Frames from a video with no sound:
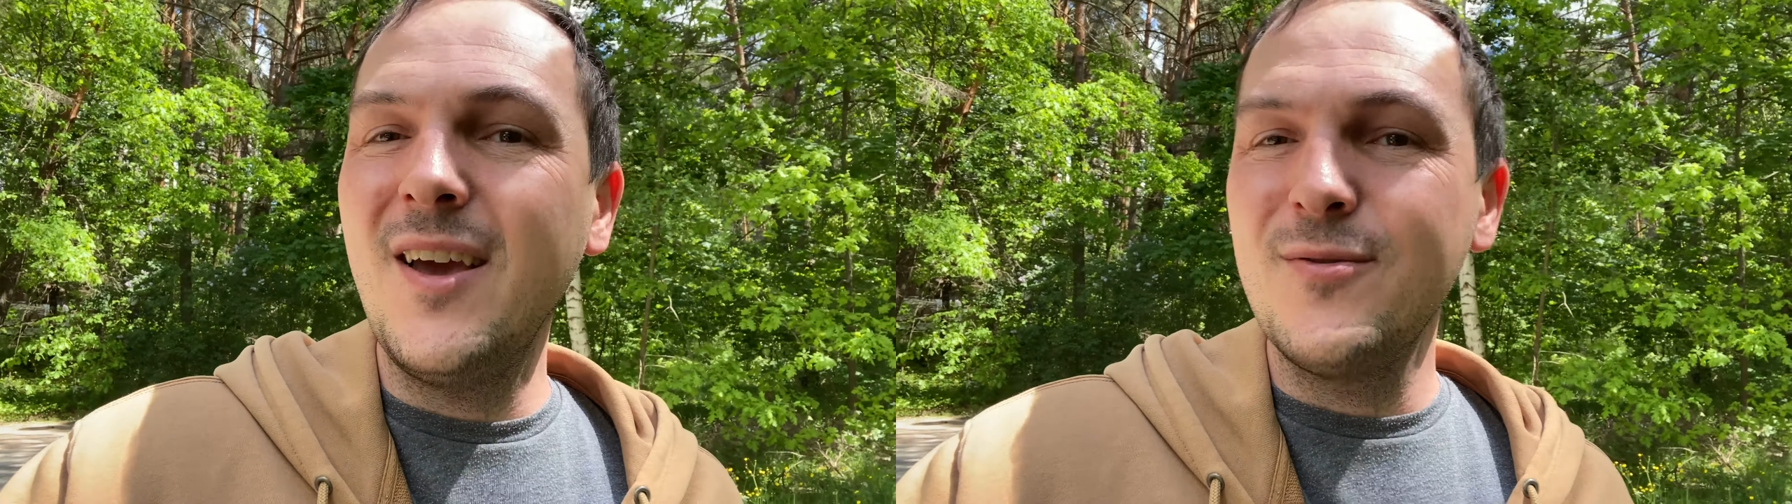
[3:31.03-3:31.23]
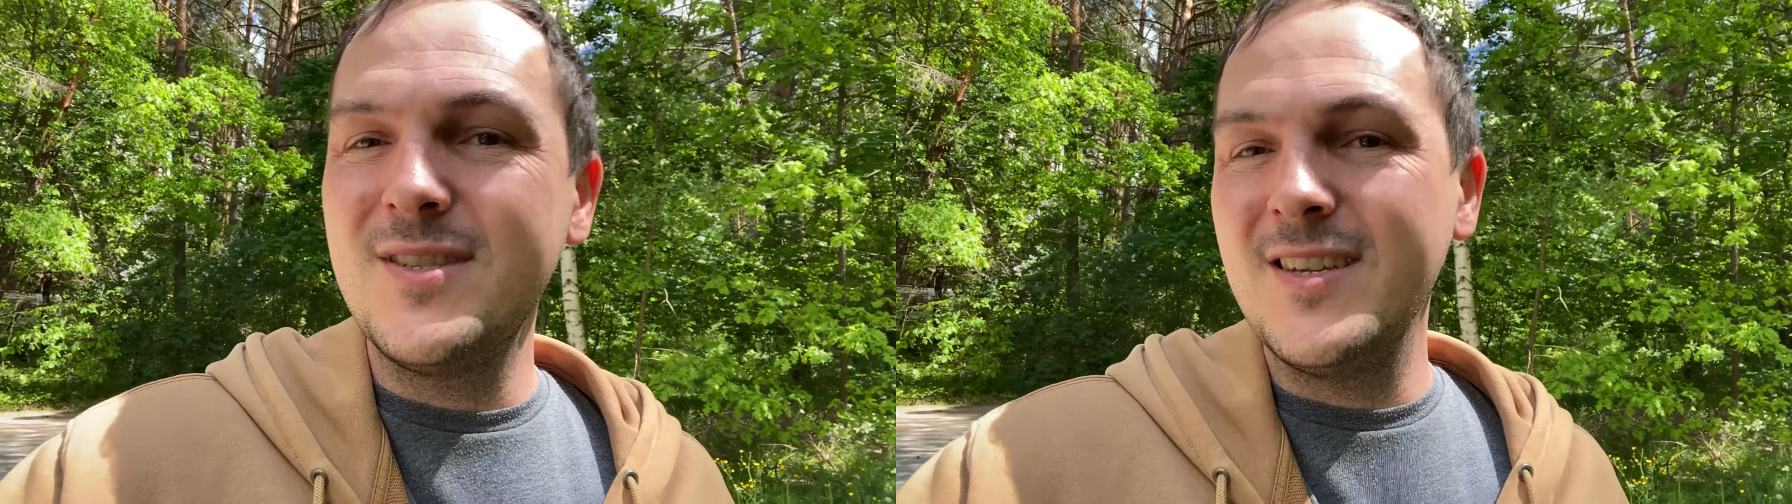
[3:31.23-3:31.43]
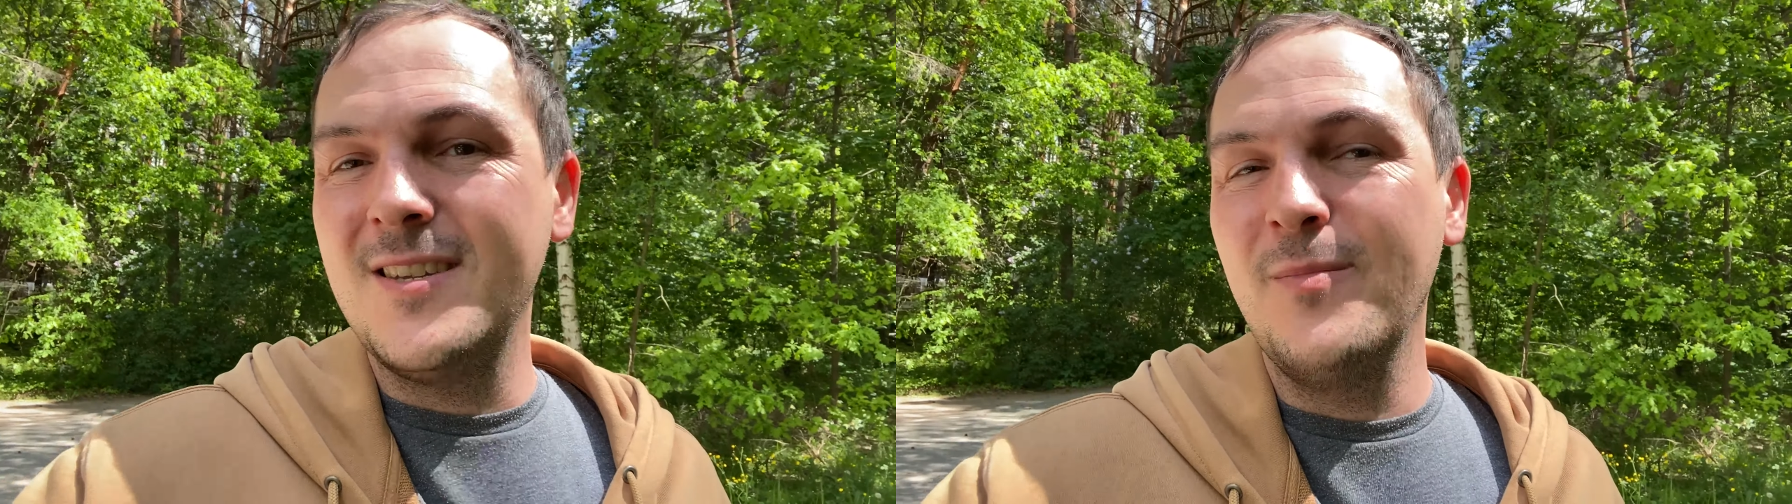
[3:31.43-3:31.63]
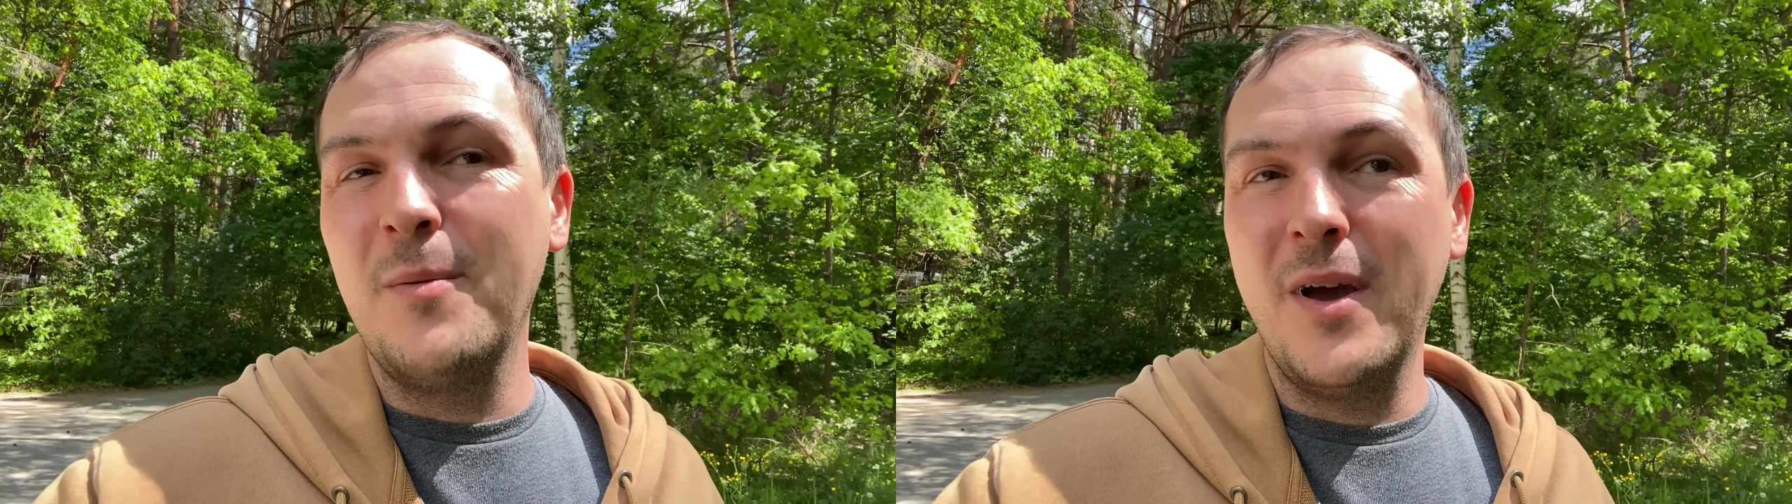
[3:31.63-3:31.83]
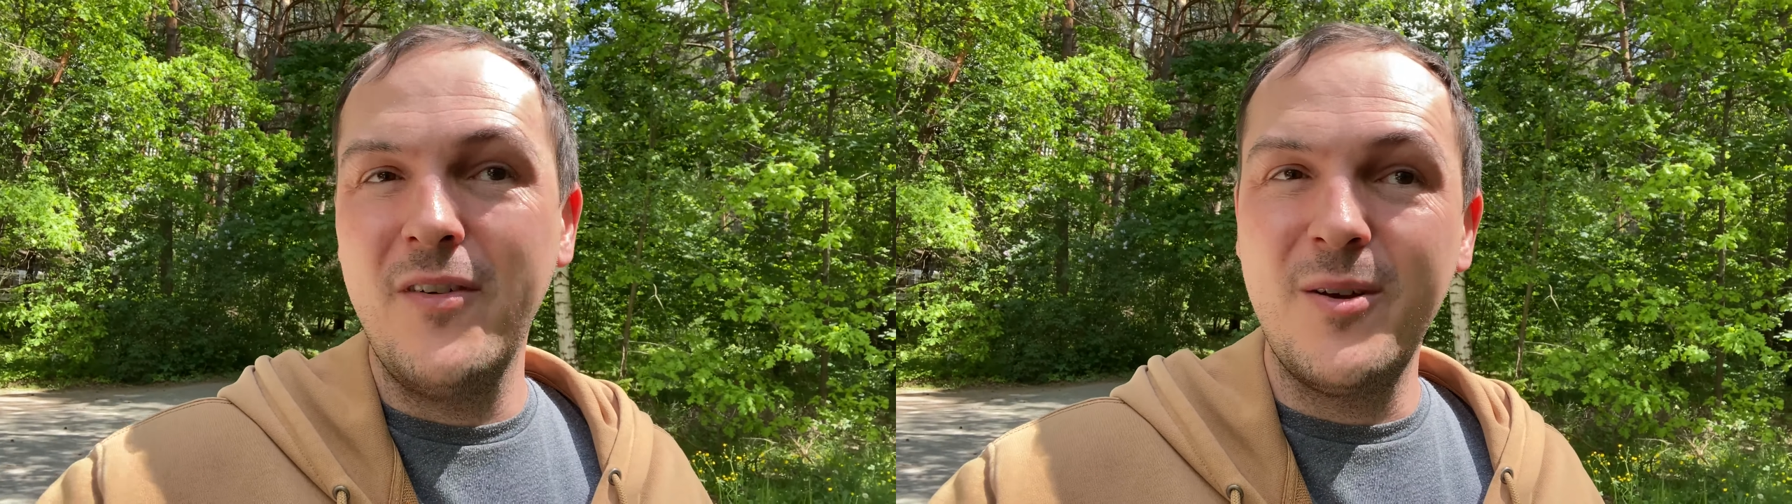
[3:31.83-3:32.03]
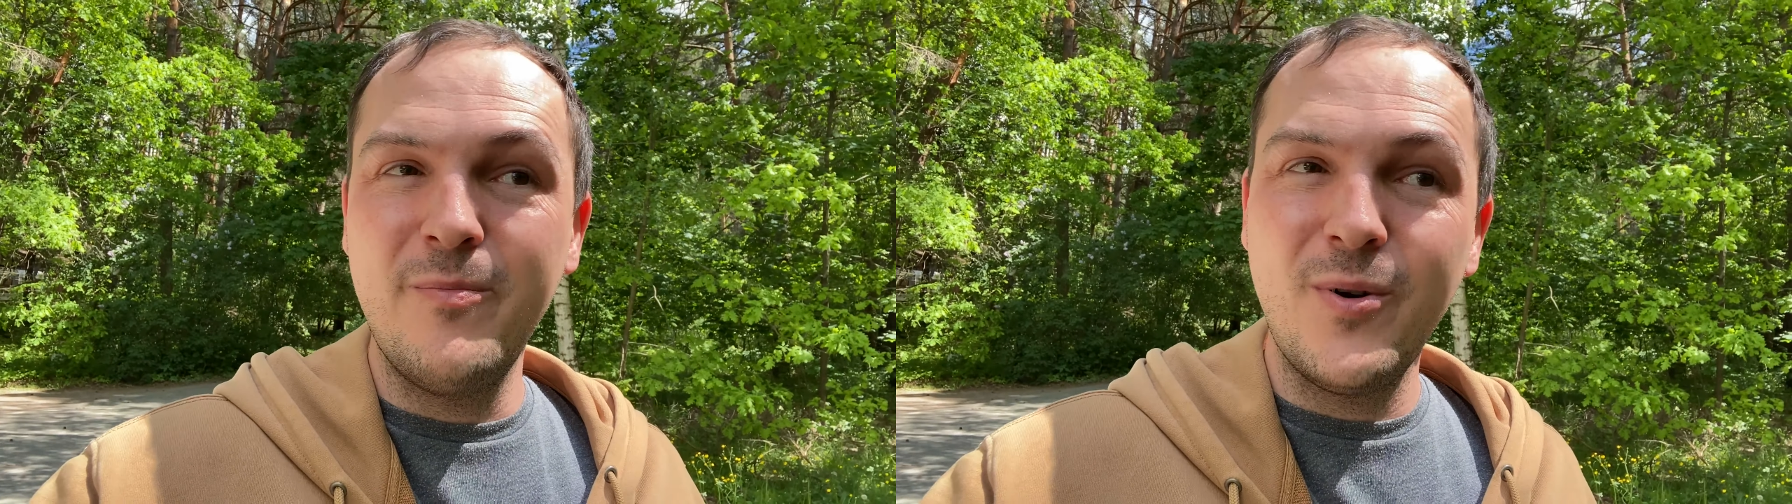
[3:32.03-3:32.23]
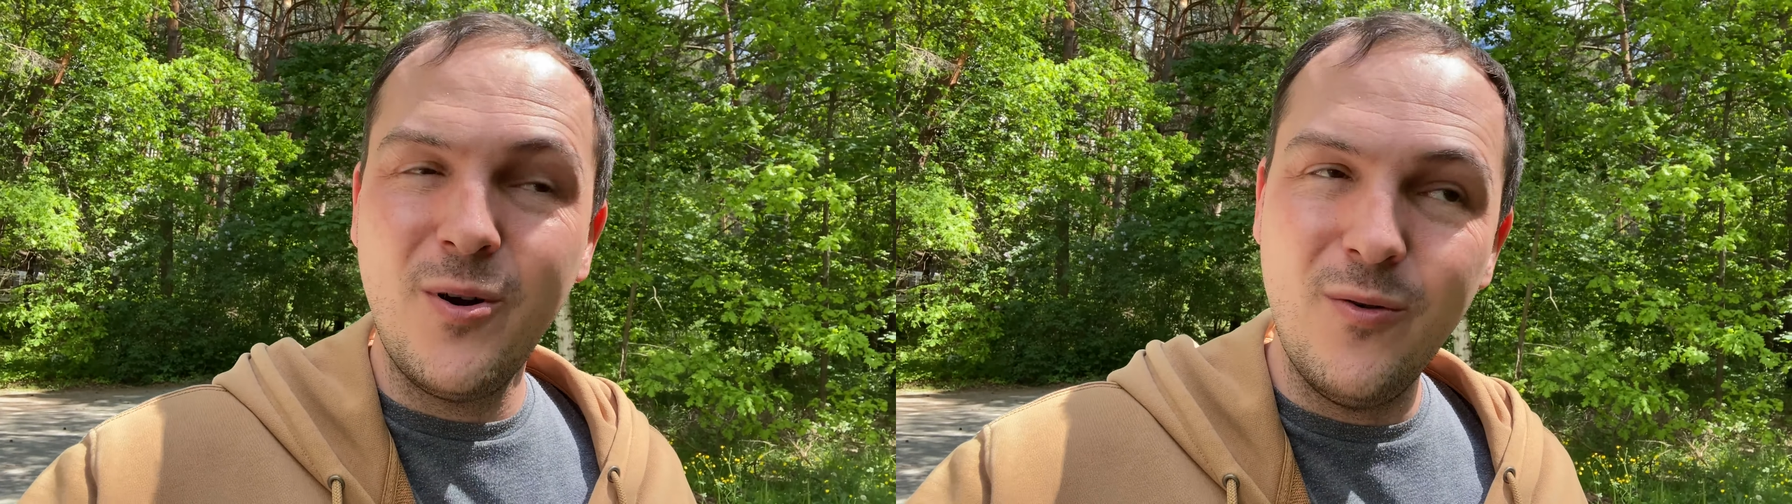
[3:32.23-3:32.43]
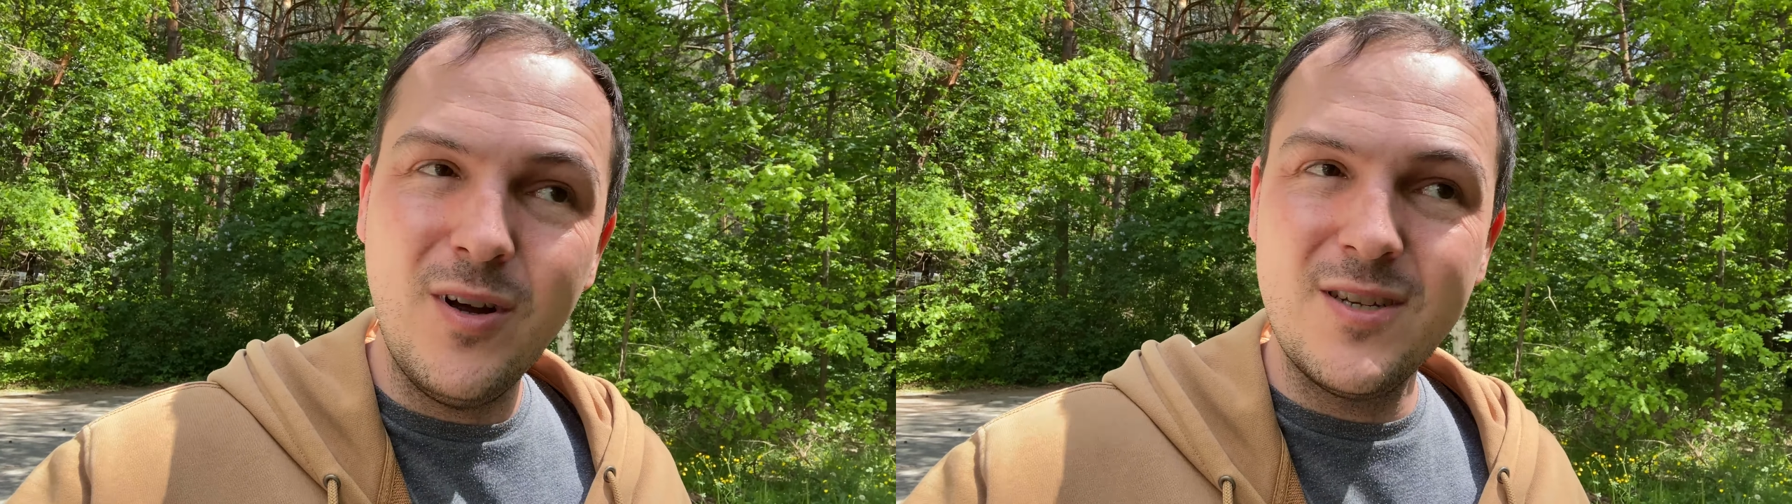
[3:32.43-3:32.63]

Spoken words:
I was testing my Mavic Pro,